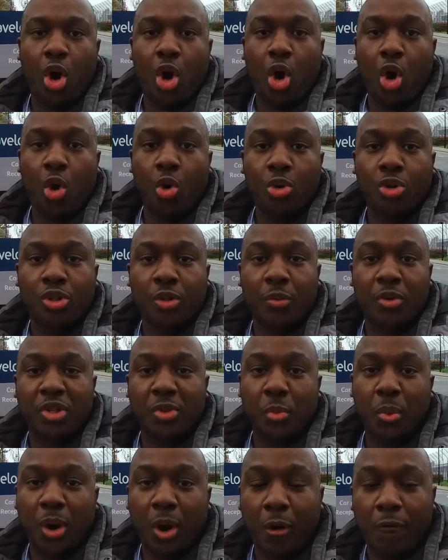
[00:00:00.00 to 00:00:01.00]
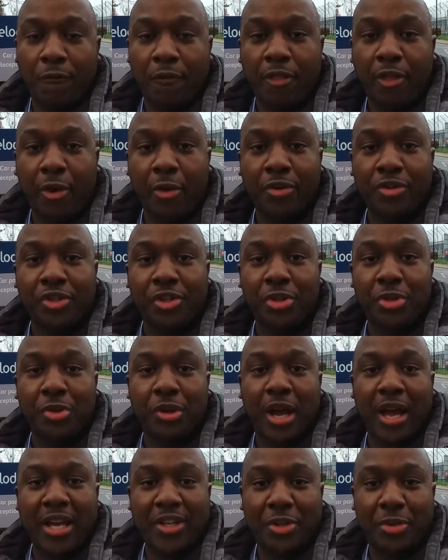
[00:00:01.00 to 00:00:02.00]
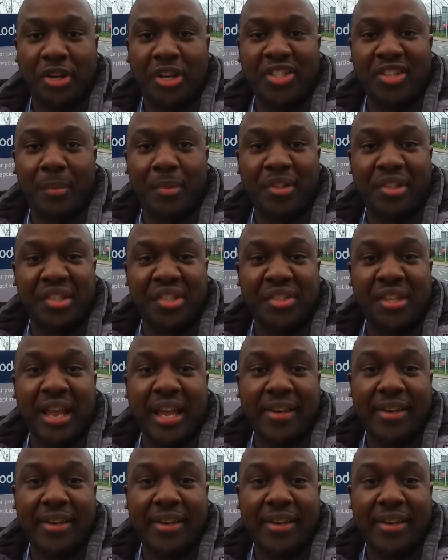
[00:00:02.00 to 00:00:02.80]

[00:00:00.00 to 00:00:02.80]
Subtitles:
Also as well, for those of you guys who need somewhere to stay